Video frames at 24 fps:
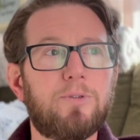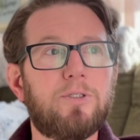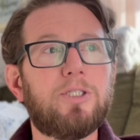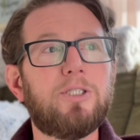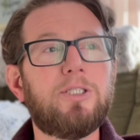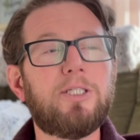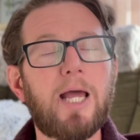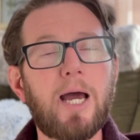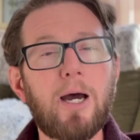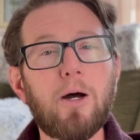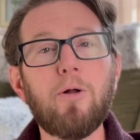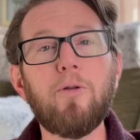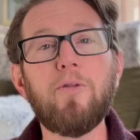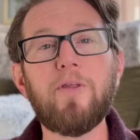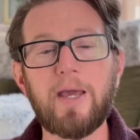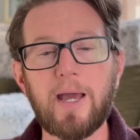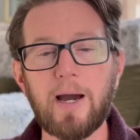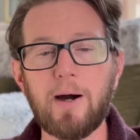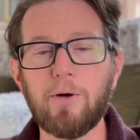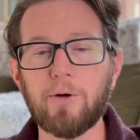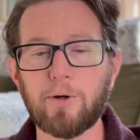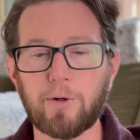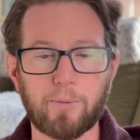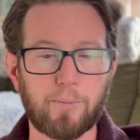tell the
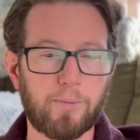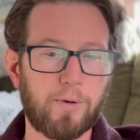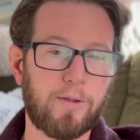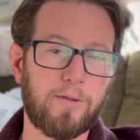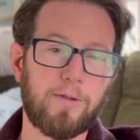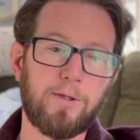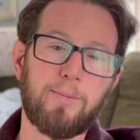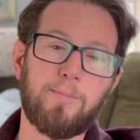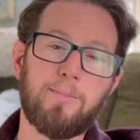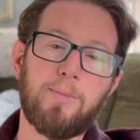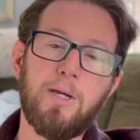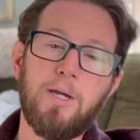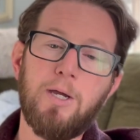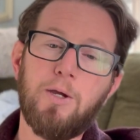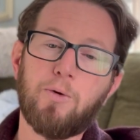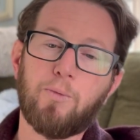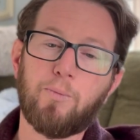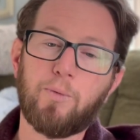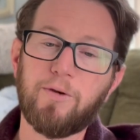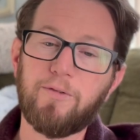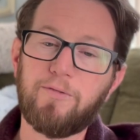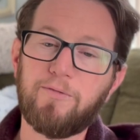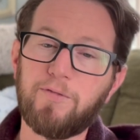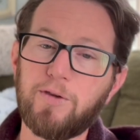algorithm
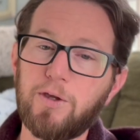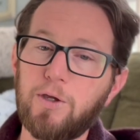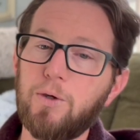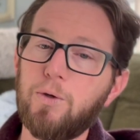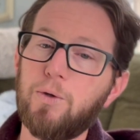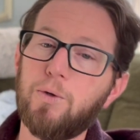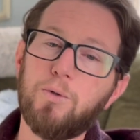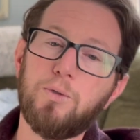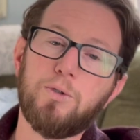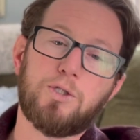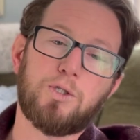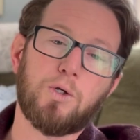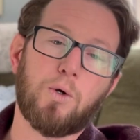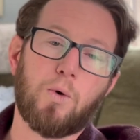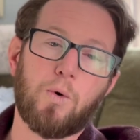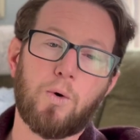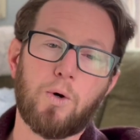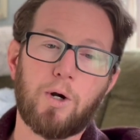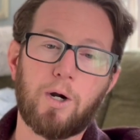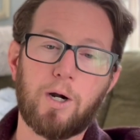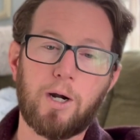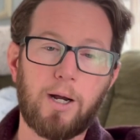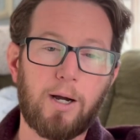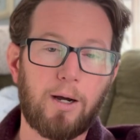refuse
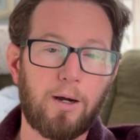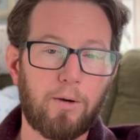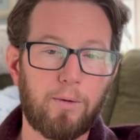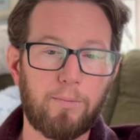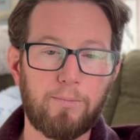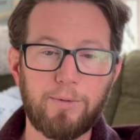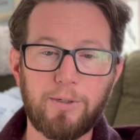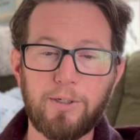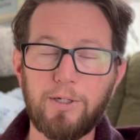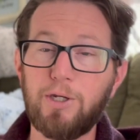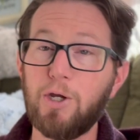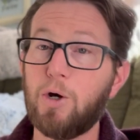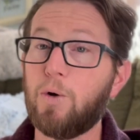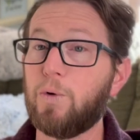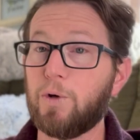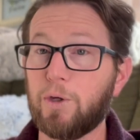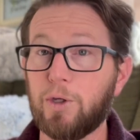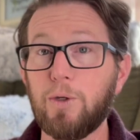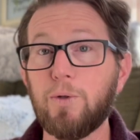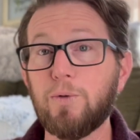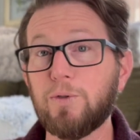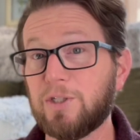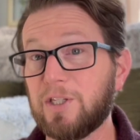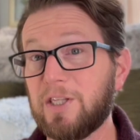or don't
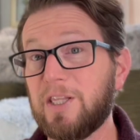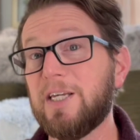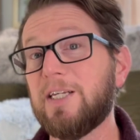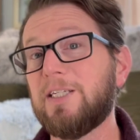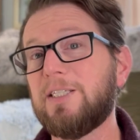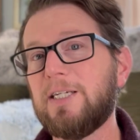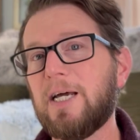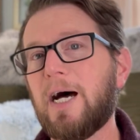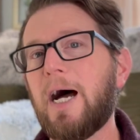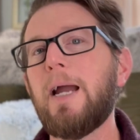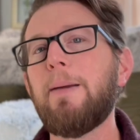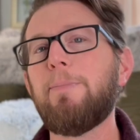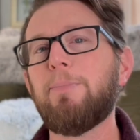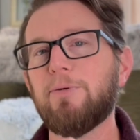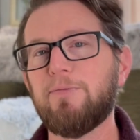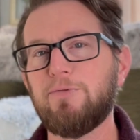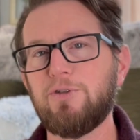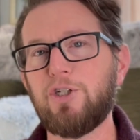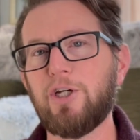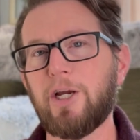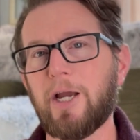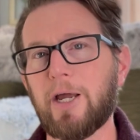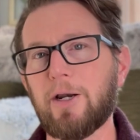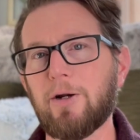use this type of
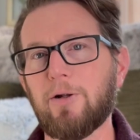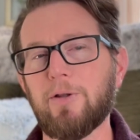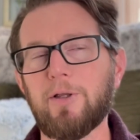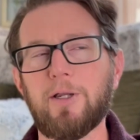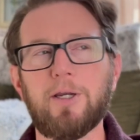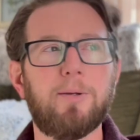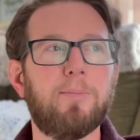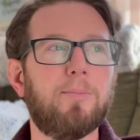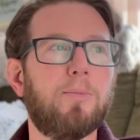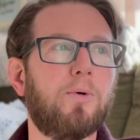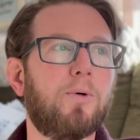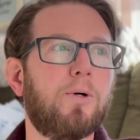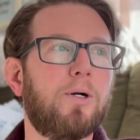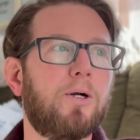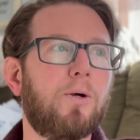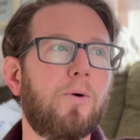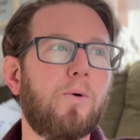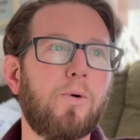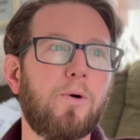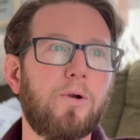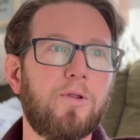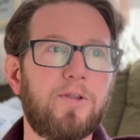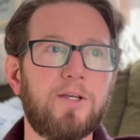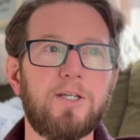channel anymore
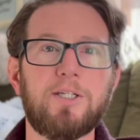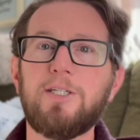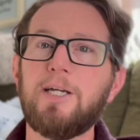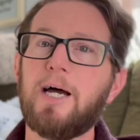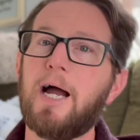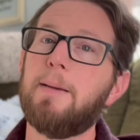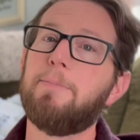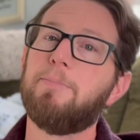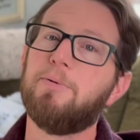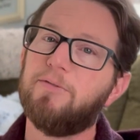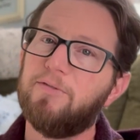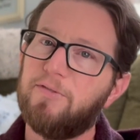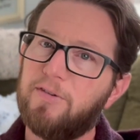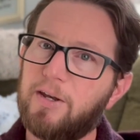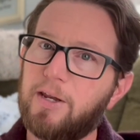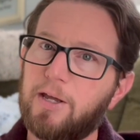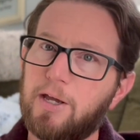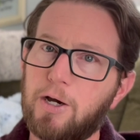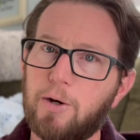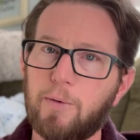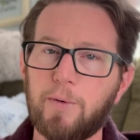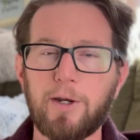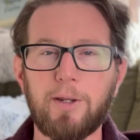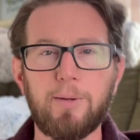or this type of
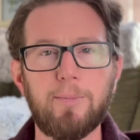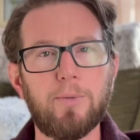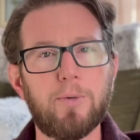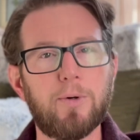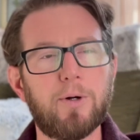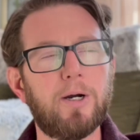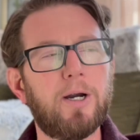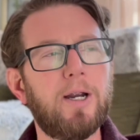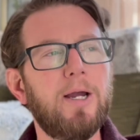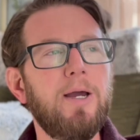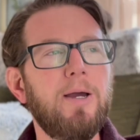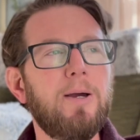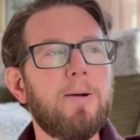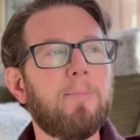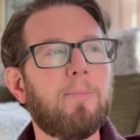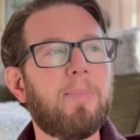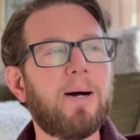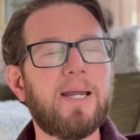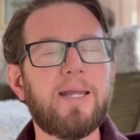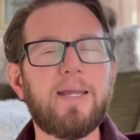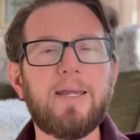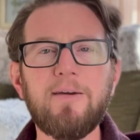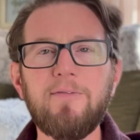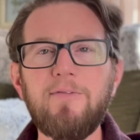video anymore.
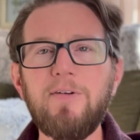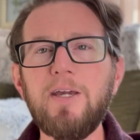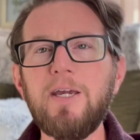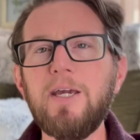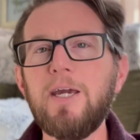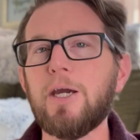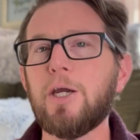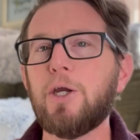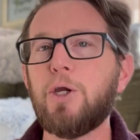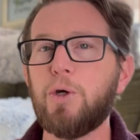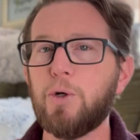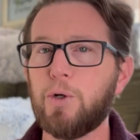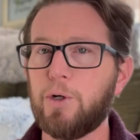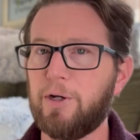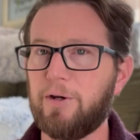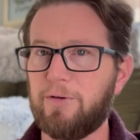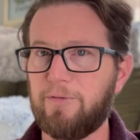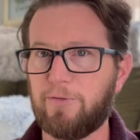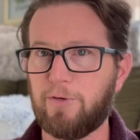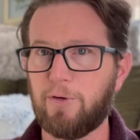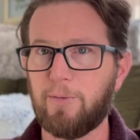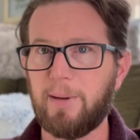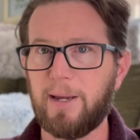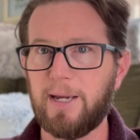By giving it good
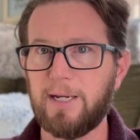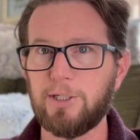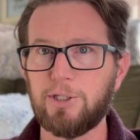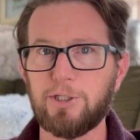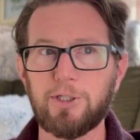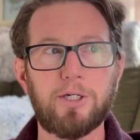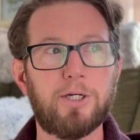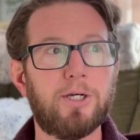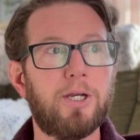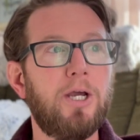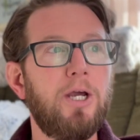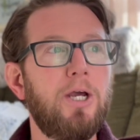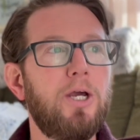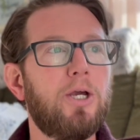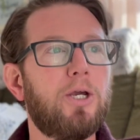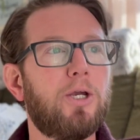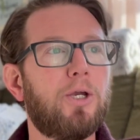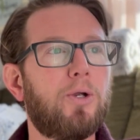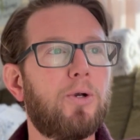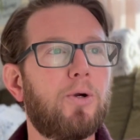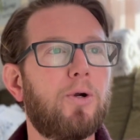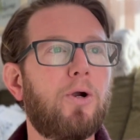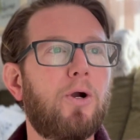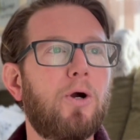information,
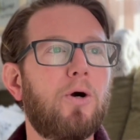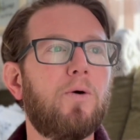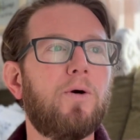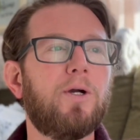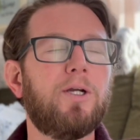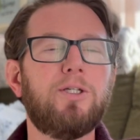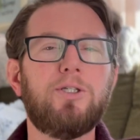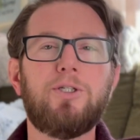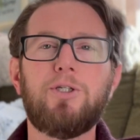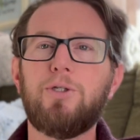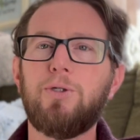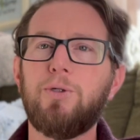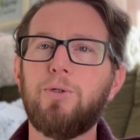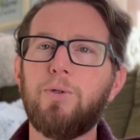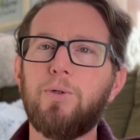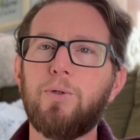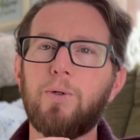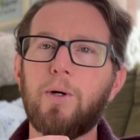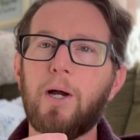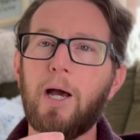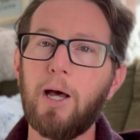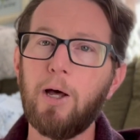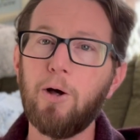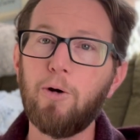you're going
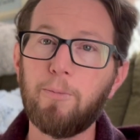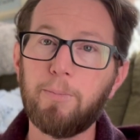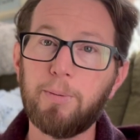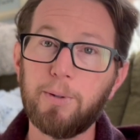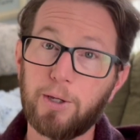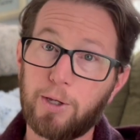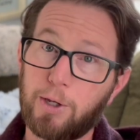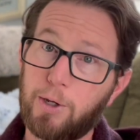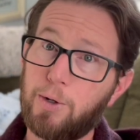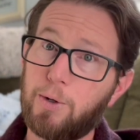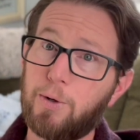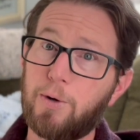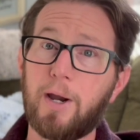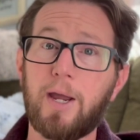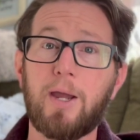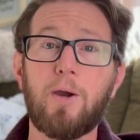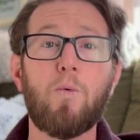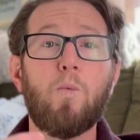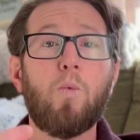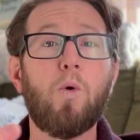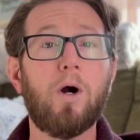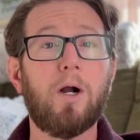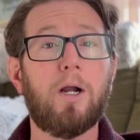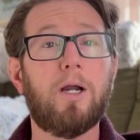to help
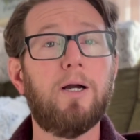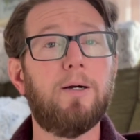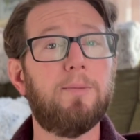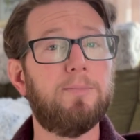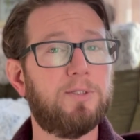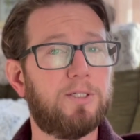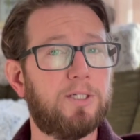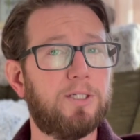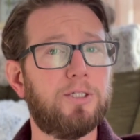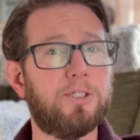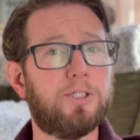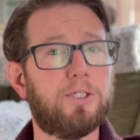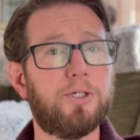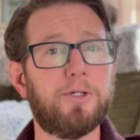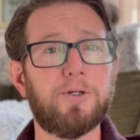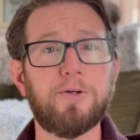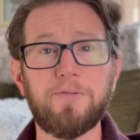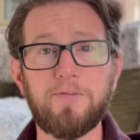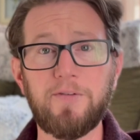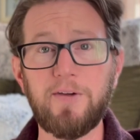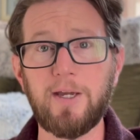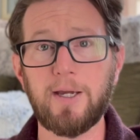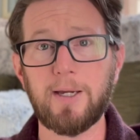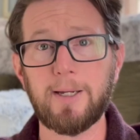curate what comes into your
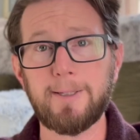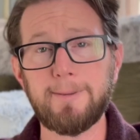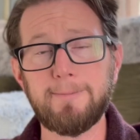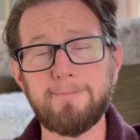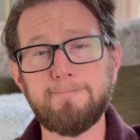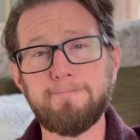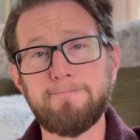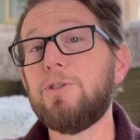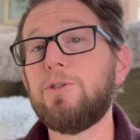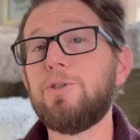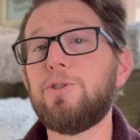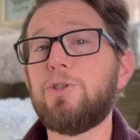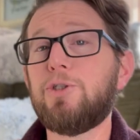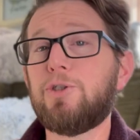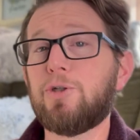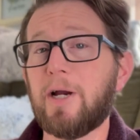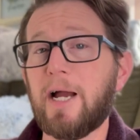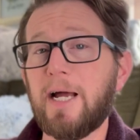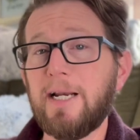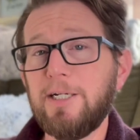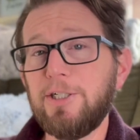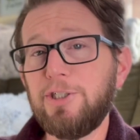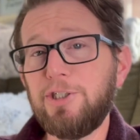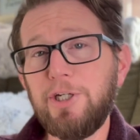feed.
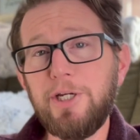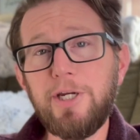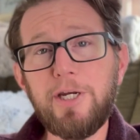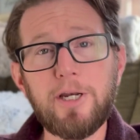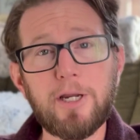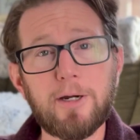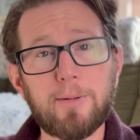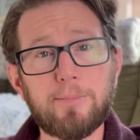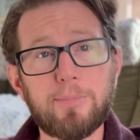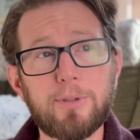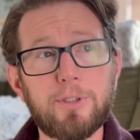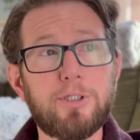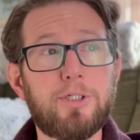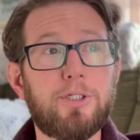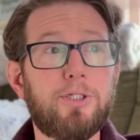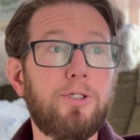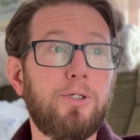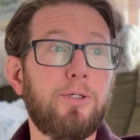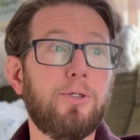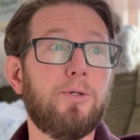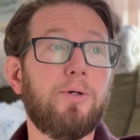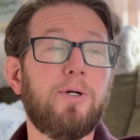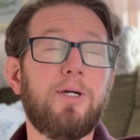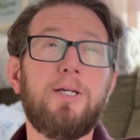Strategy number
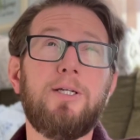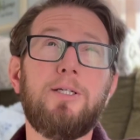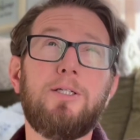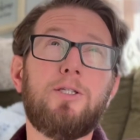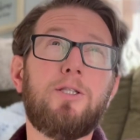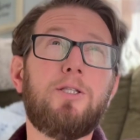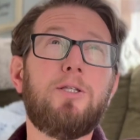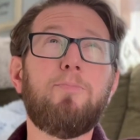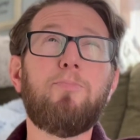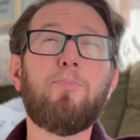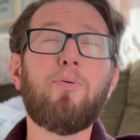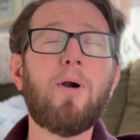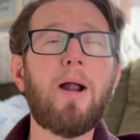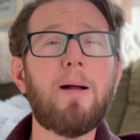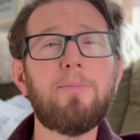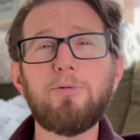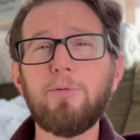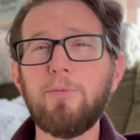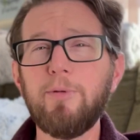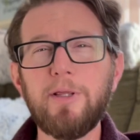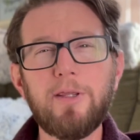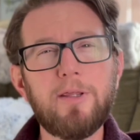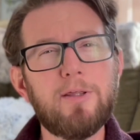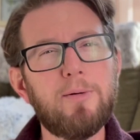2 is
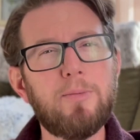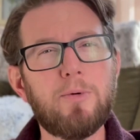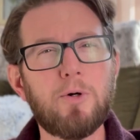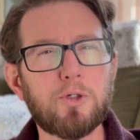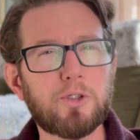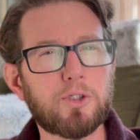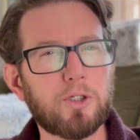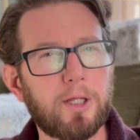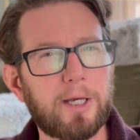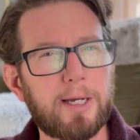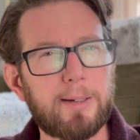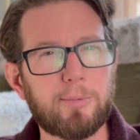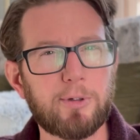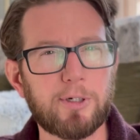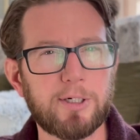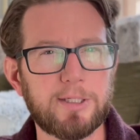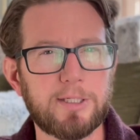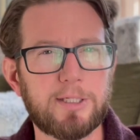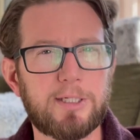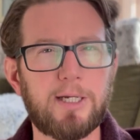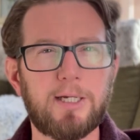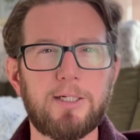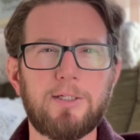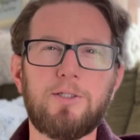probably the most labor
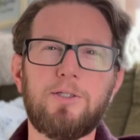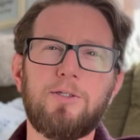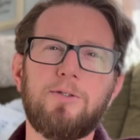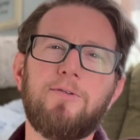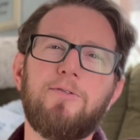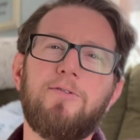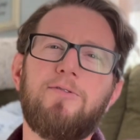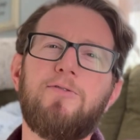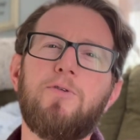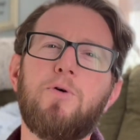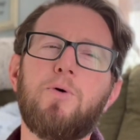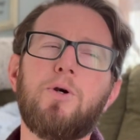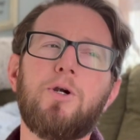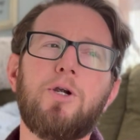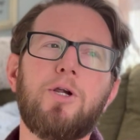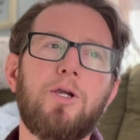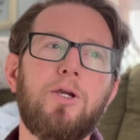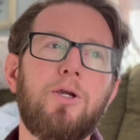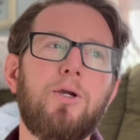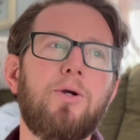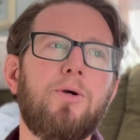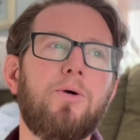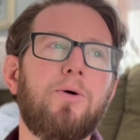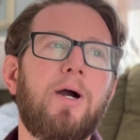intensive for
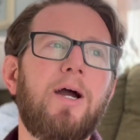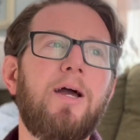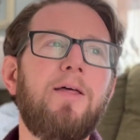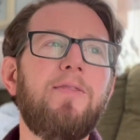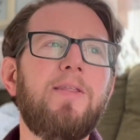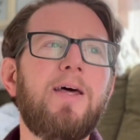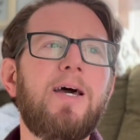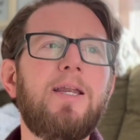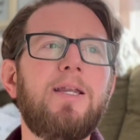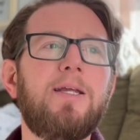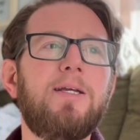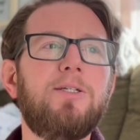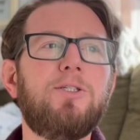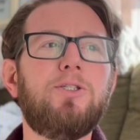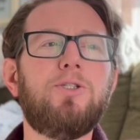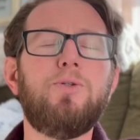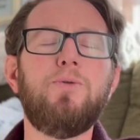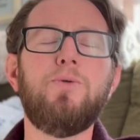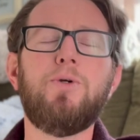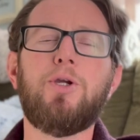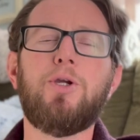you, and that is to